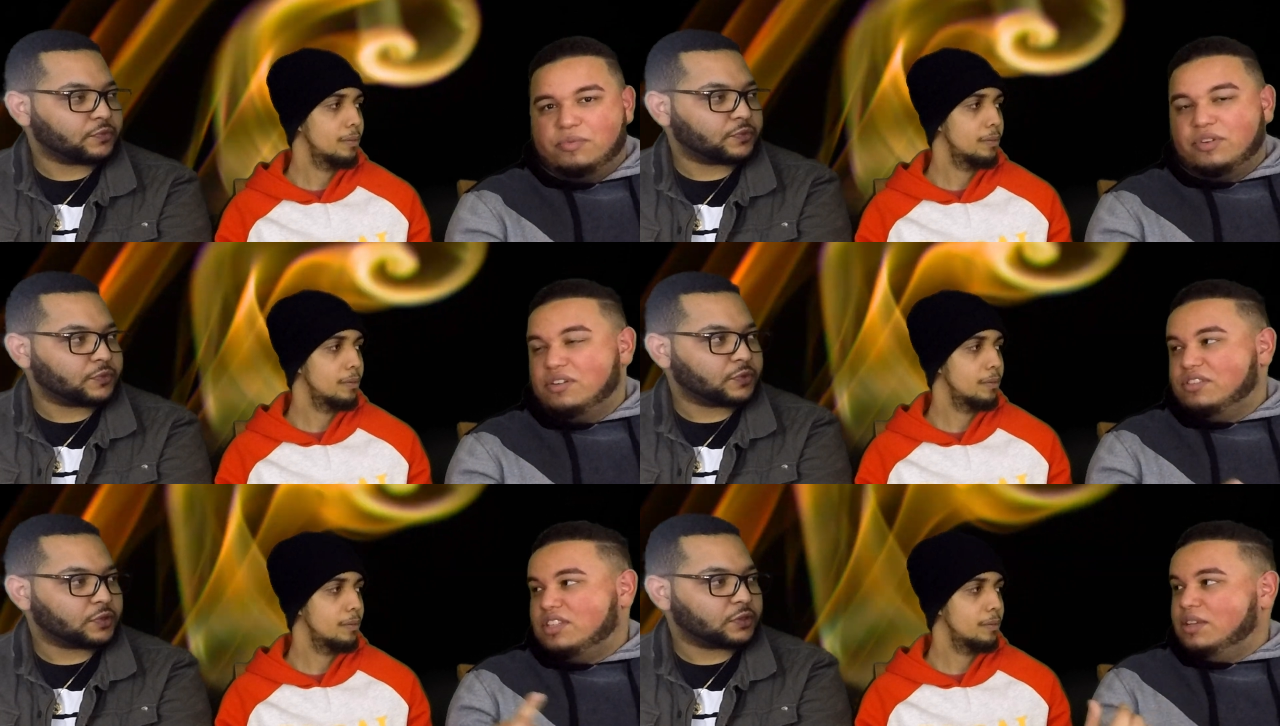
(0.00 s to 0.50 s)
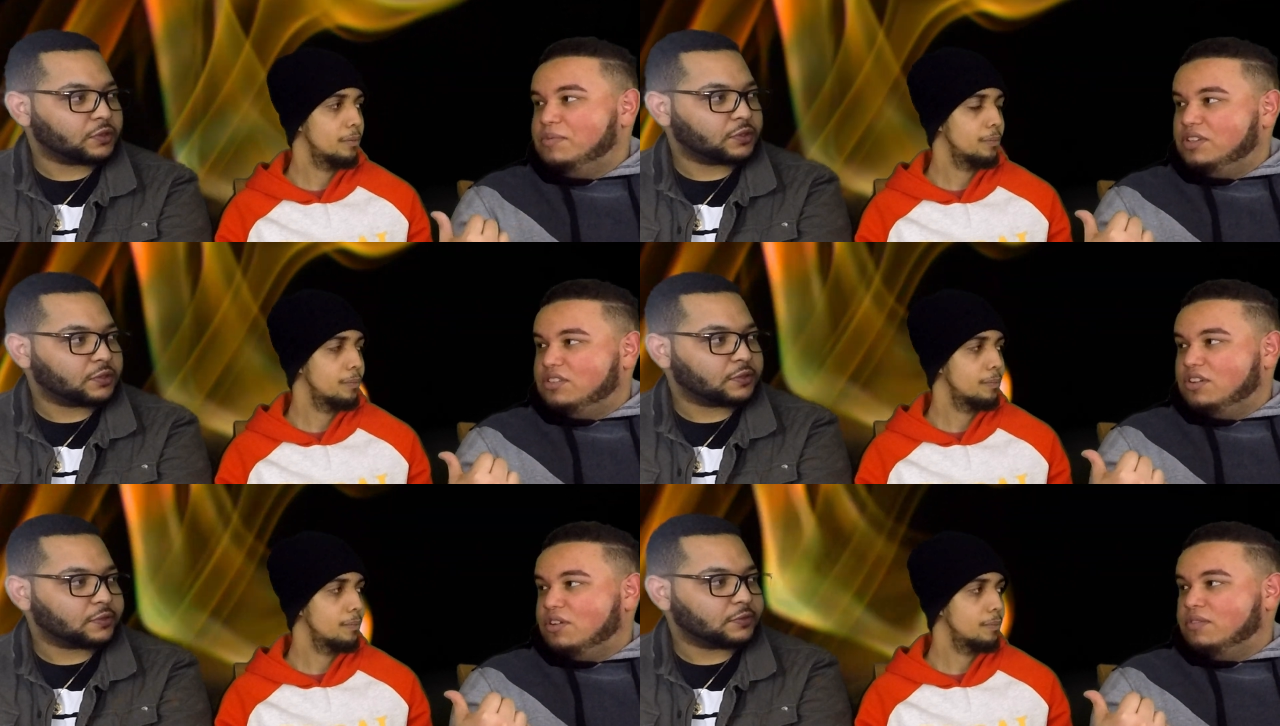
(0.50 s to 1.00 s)
Speaker 1: with a TV
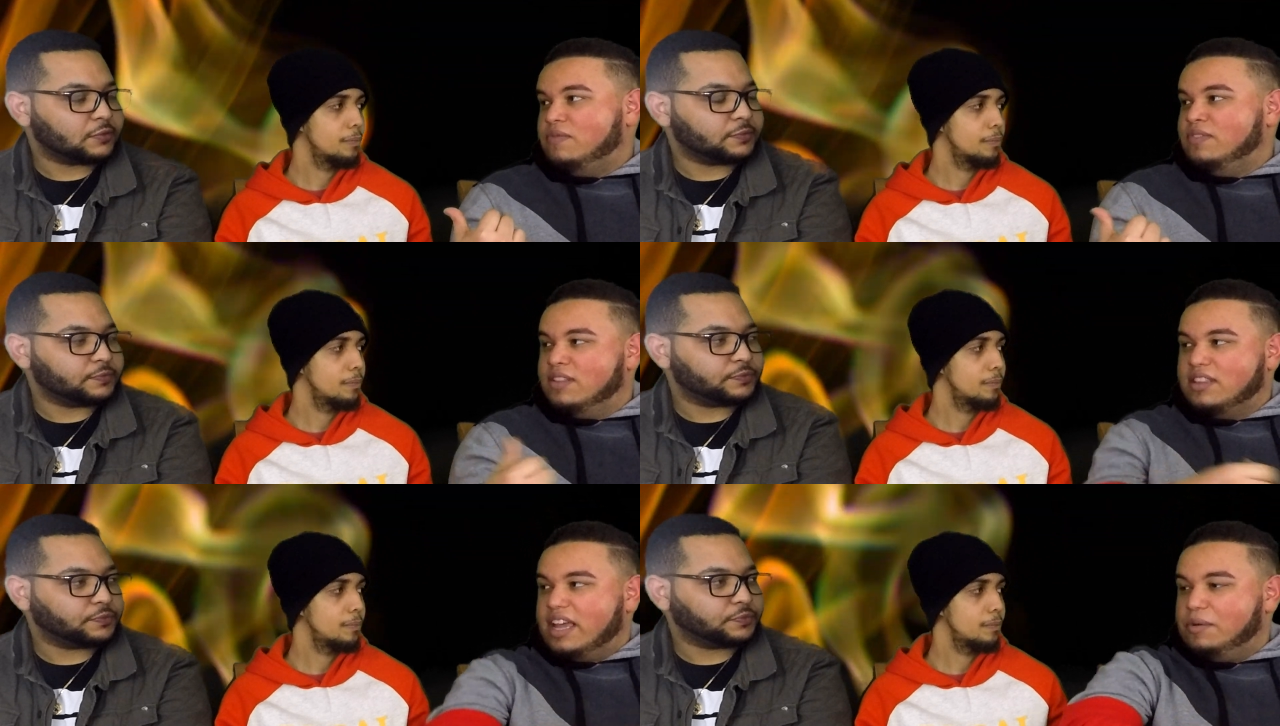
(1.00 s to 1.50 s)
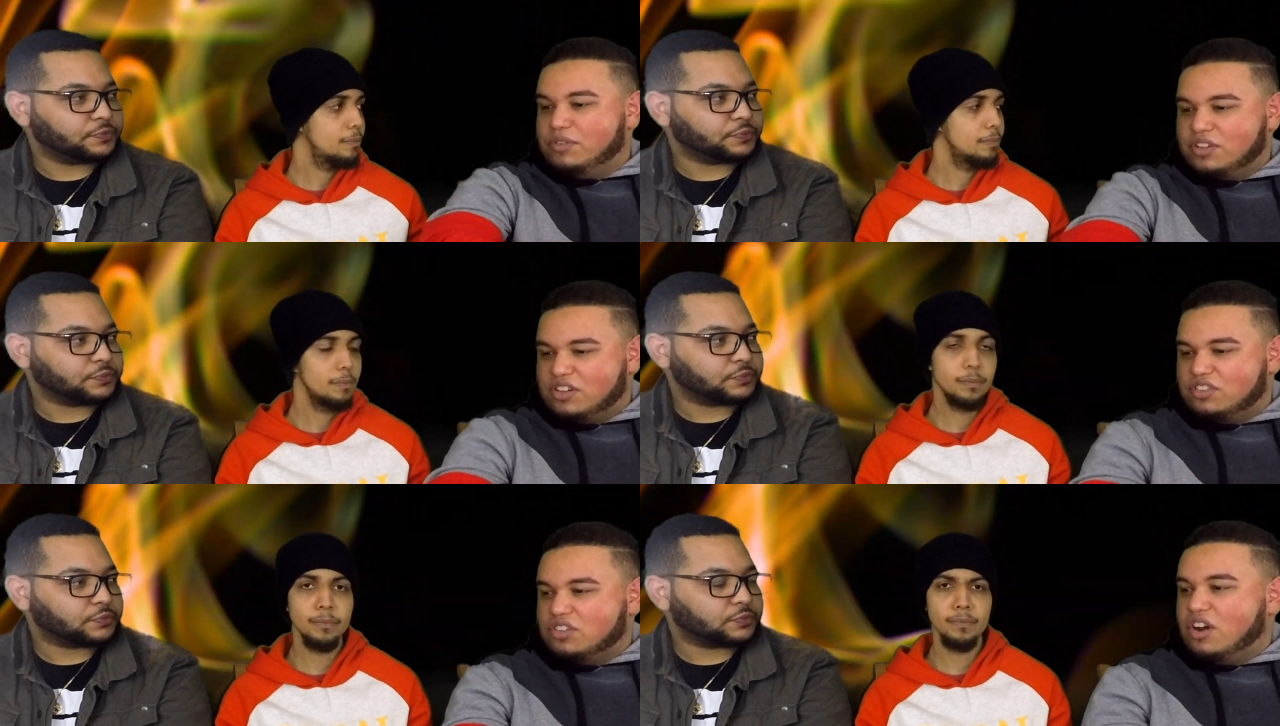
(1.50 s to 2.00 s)
show that he was
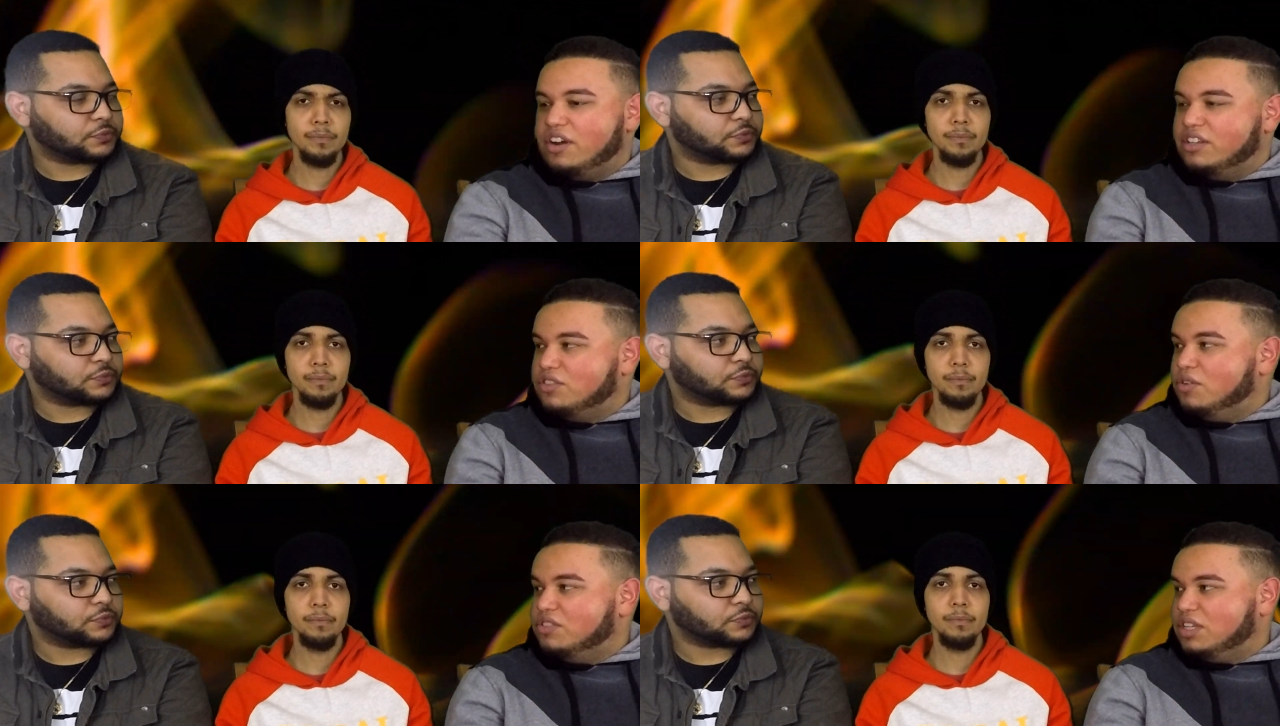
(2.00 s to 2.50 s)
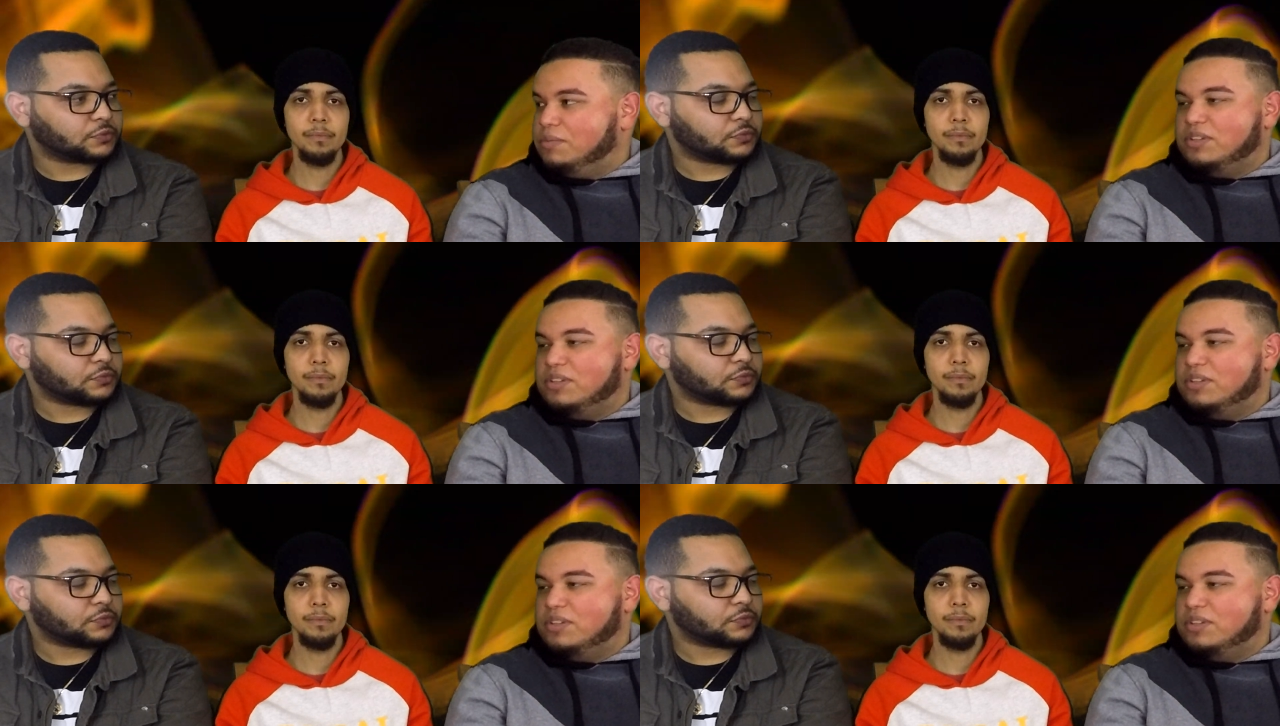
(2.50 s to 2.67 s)
gonna start his own TV